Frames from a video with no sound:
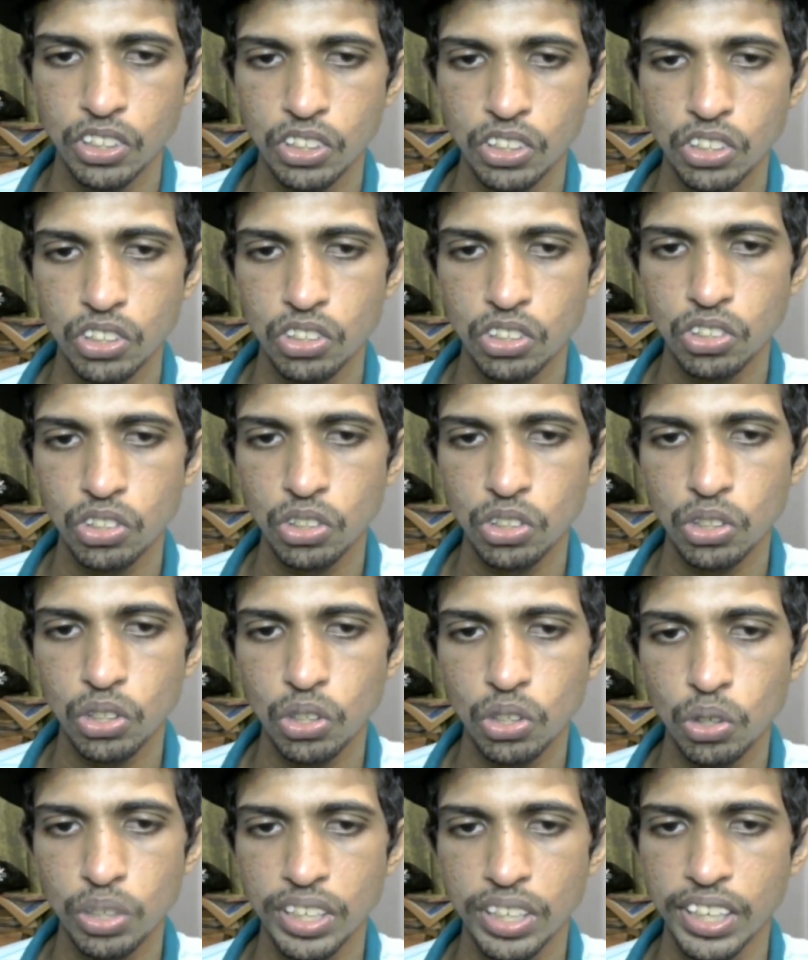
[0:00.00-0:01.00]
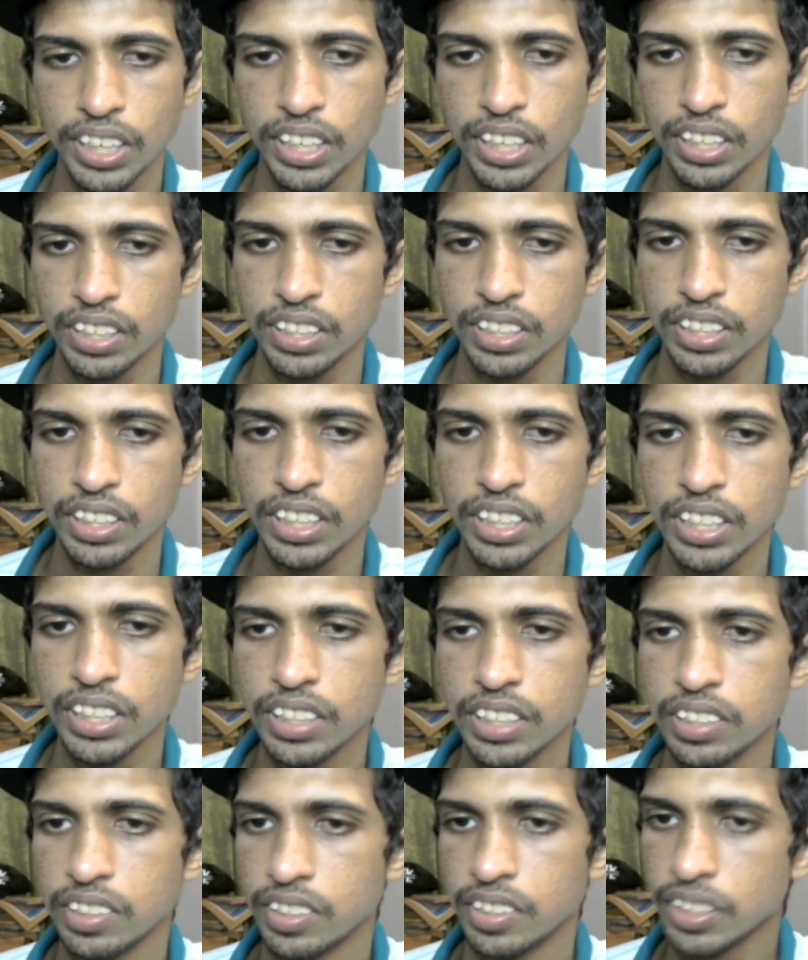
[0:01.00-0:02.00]
So, okay,
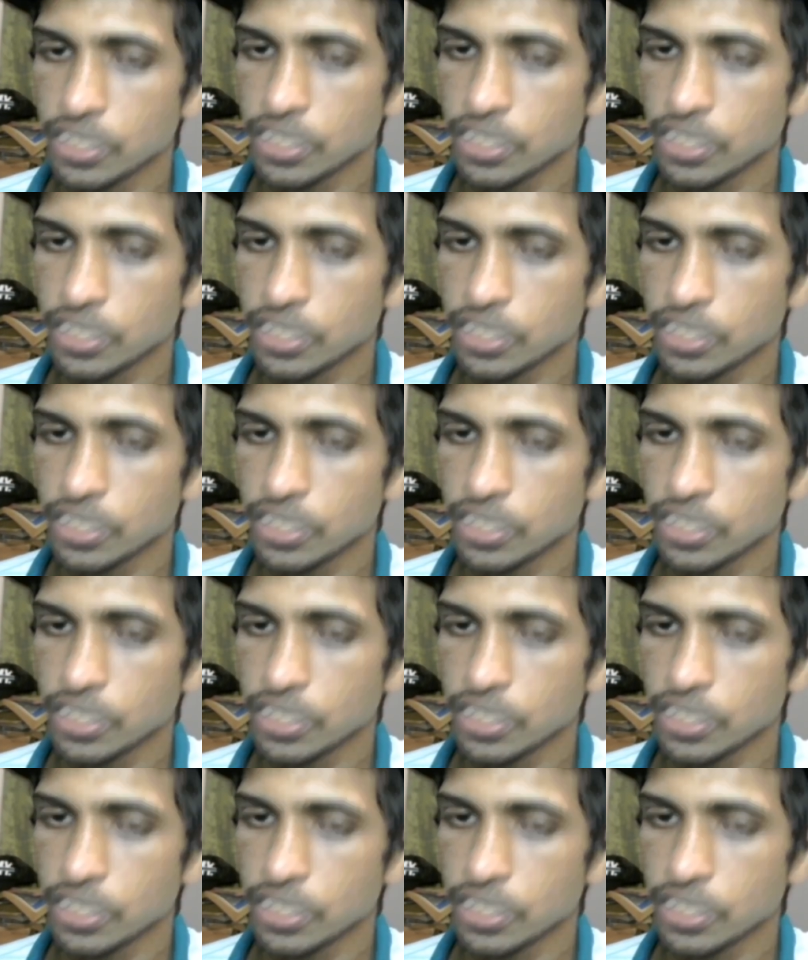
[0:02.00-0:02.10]
he did